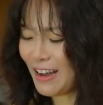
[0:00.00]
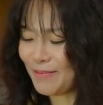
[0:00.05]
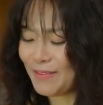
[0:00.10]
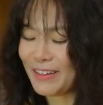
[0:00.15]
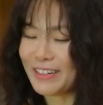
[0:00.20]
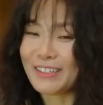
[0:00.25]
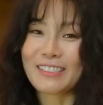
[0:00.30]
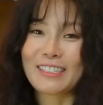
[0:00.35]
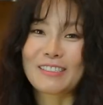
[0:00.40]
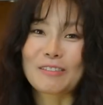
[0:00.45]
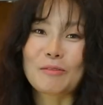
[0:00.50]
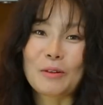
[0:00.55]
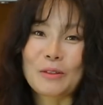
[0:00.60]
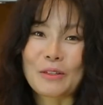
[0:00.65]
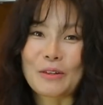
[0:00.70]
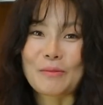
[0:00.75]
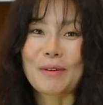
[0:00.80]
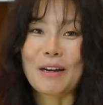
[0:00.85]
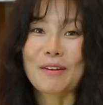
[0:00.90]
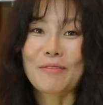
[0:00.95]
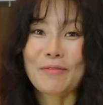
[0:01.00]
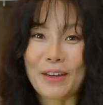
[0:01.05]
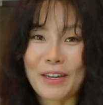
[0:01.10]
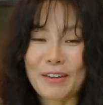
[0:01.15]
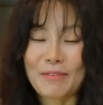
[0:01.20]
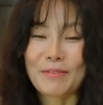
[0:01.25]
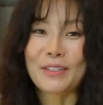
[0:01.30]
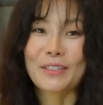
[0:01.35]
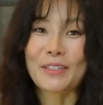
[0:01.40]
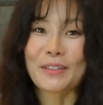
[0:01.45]
because it's one of my
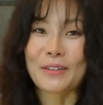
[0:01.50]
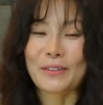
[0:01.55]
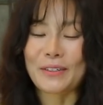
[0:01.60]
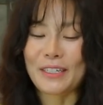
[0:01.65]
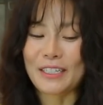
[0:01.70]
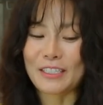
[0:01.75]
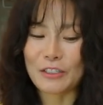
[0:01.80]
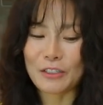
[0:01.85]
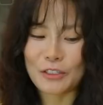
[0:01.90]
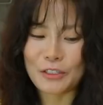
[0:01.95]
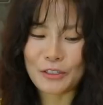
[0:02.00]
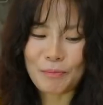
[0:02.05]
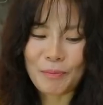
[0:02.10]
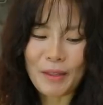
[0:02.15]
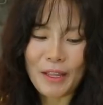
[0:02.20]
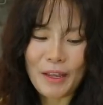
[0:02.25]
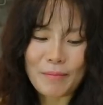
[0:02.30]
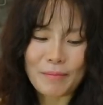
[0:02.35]
favorite Korean soup.